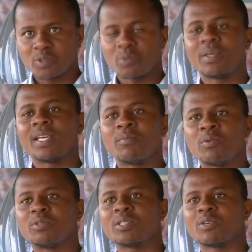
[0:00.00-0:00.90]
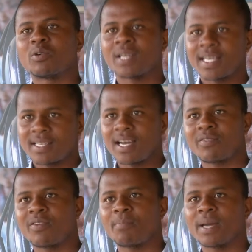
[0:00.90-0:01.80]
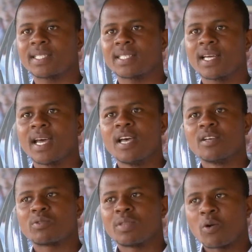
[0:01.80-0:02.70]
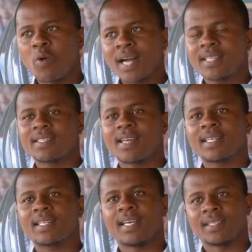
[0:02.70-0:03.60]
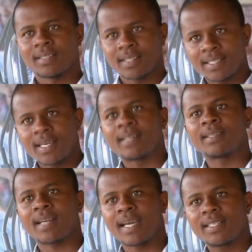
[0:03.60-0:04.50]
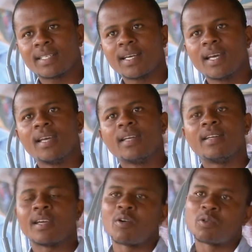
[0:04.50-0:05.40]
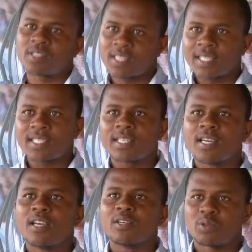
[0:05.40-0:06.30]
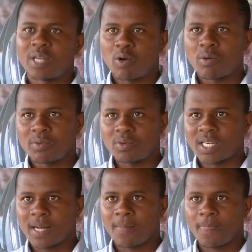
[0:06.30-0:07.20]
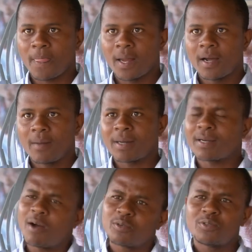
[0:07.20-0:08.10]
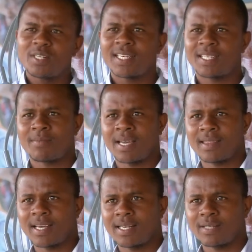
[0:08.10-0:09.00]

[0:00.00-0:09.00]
be able to recognize the alphabet. So the ones that can read and write, they go straight to the computer. But how do we determine that